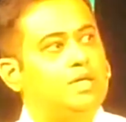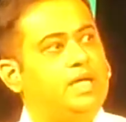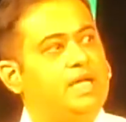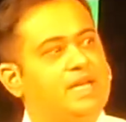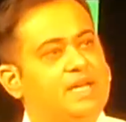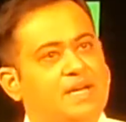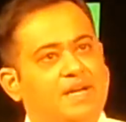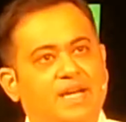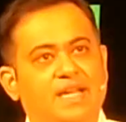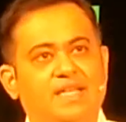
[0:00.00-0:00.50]

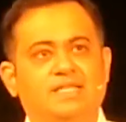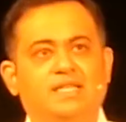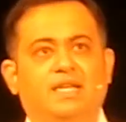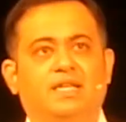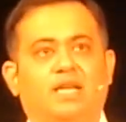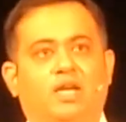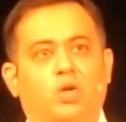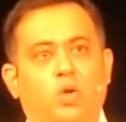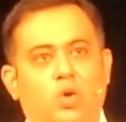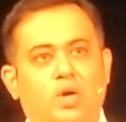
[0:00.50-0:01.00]
increasing
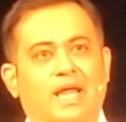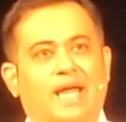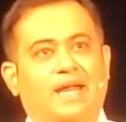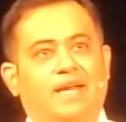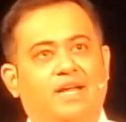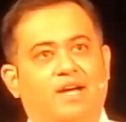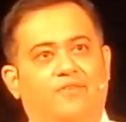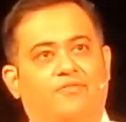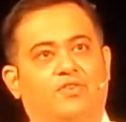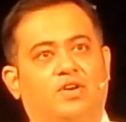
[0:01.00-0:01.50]
the load
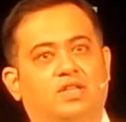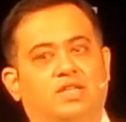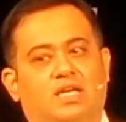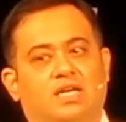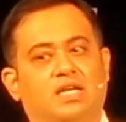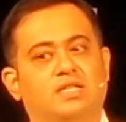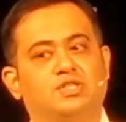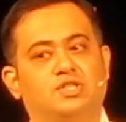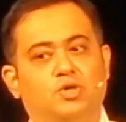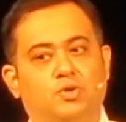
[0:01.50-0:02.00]
area for the
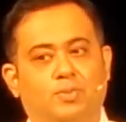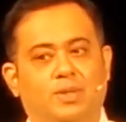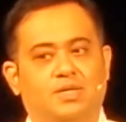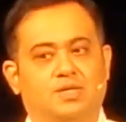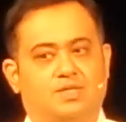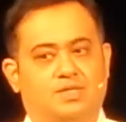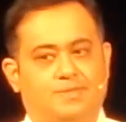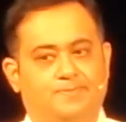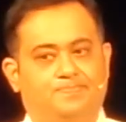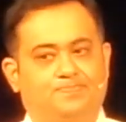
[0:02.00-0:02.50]

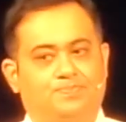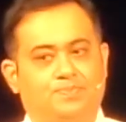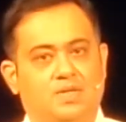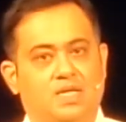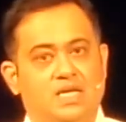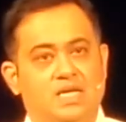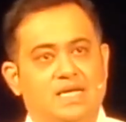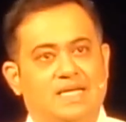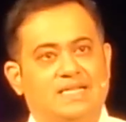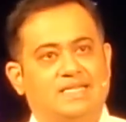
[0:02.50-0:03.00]
consumers.
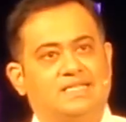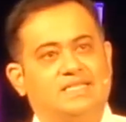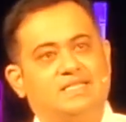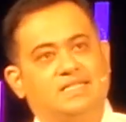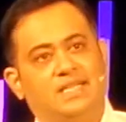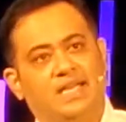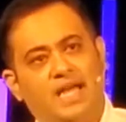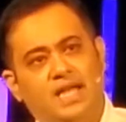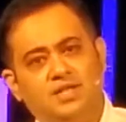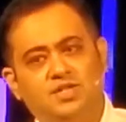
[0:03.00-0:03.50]

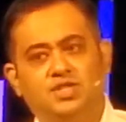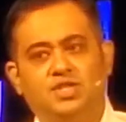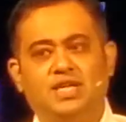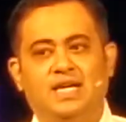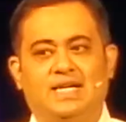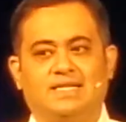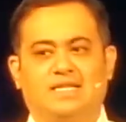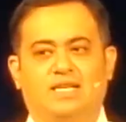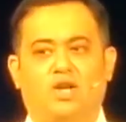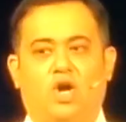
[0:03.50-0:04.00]

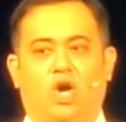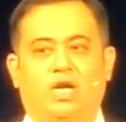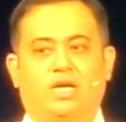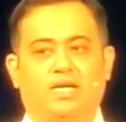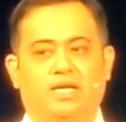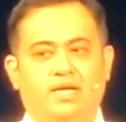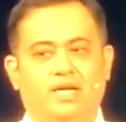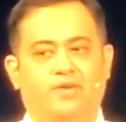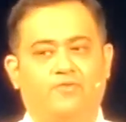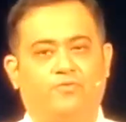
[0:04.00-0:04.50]
CNG as an
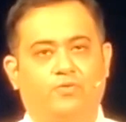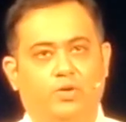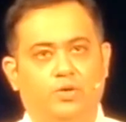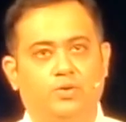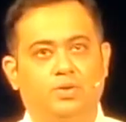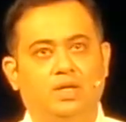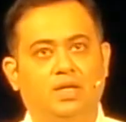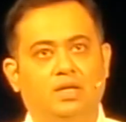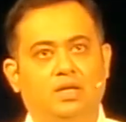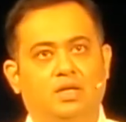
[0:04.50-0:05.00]
alternate
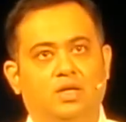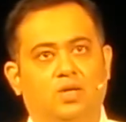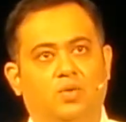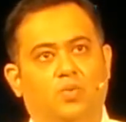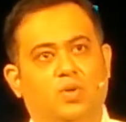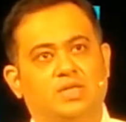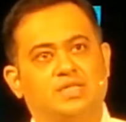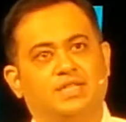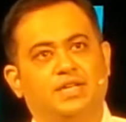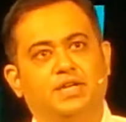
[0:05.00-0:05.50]
fuel
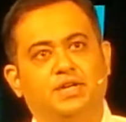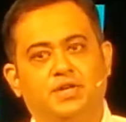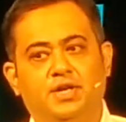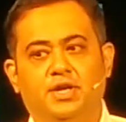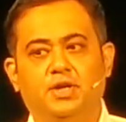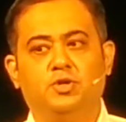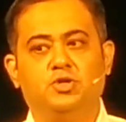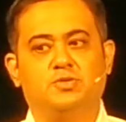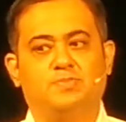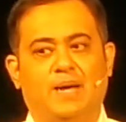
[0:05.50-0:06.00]
was
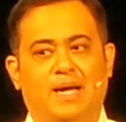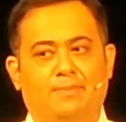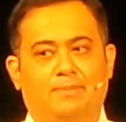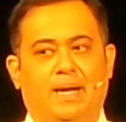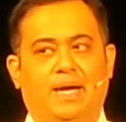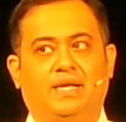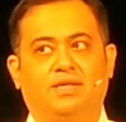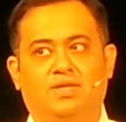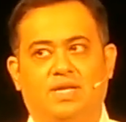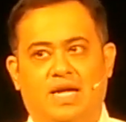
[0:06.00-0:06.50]
introduced by
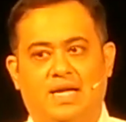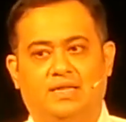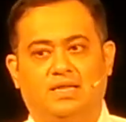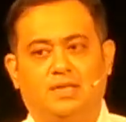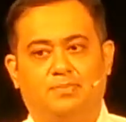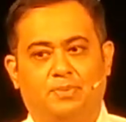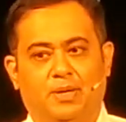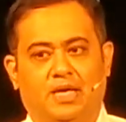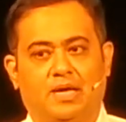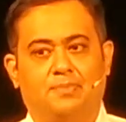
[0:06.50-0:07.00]
Mahindra in
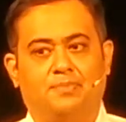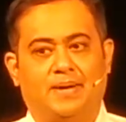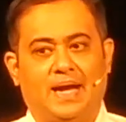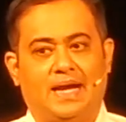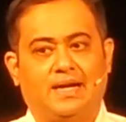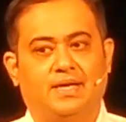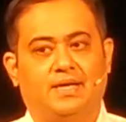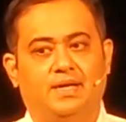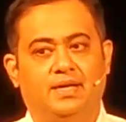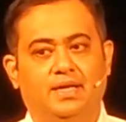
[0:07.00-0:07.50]
the pickup
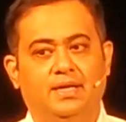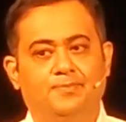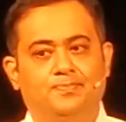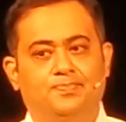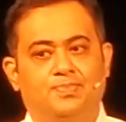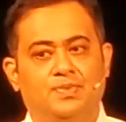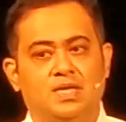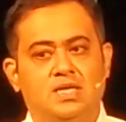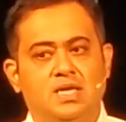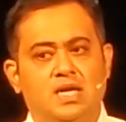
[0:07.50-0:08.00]
category.
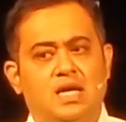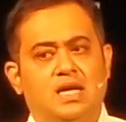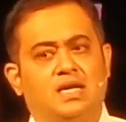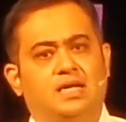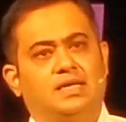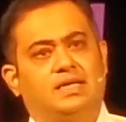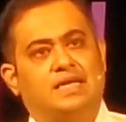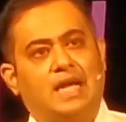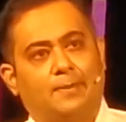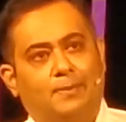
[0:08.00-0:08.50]

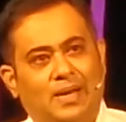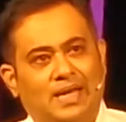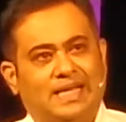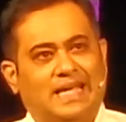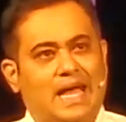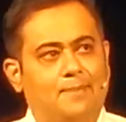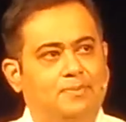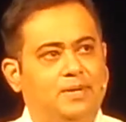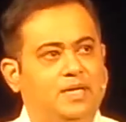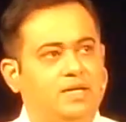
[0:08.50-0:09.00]
Double
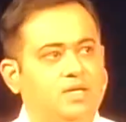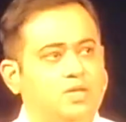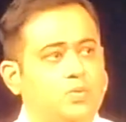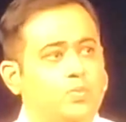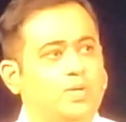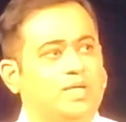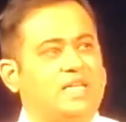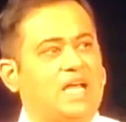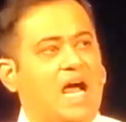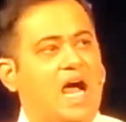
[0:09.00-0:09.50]

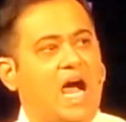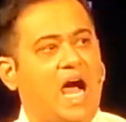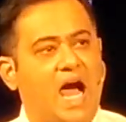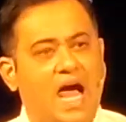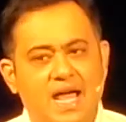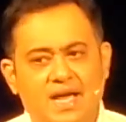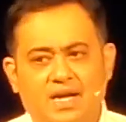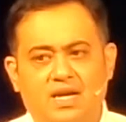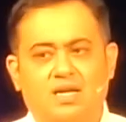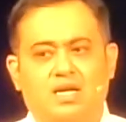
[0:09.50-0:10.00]
cabin with
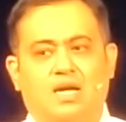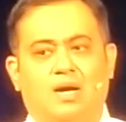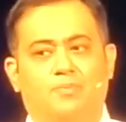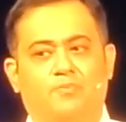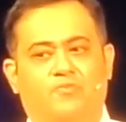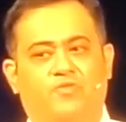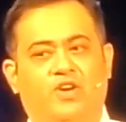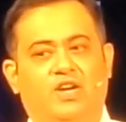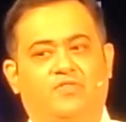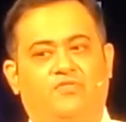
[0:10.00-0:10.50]
higher
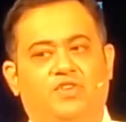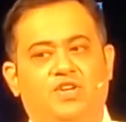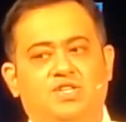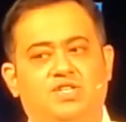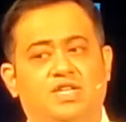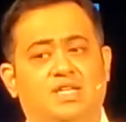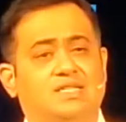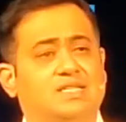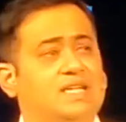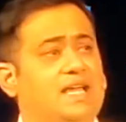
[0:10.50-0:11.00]
comfort
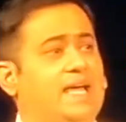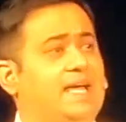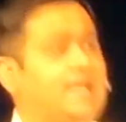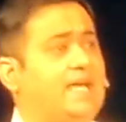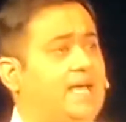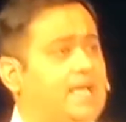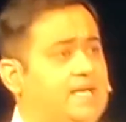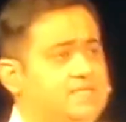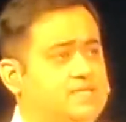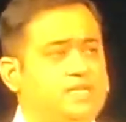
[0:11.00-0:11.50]
features like
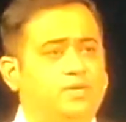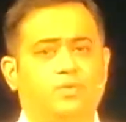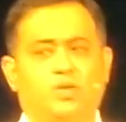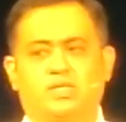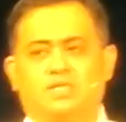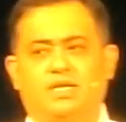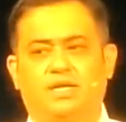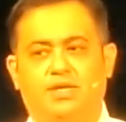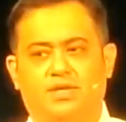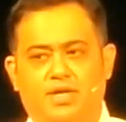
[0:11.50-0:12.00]
AC
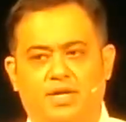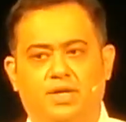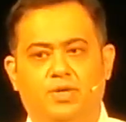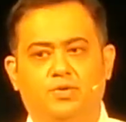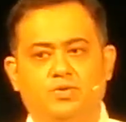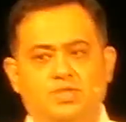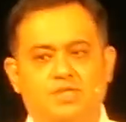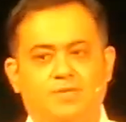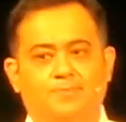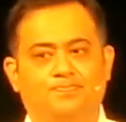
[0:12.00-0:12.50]
was
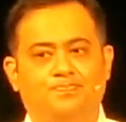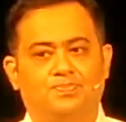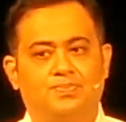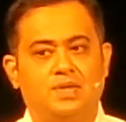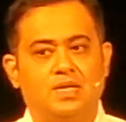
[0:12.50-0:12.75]
introduced.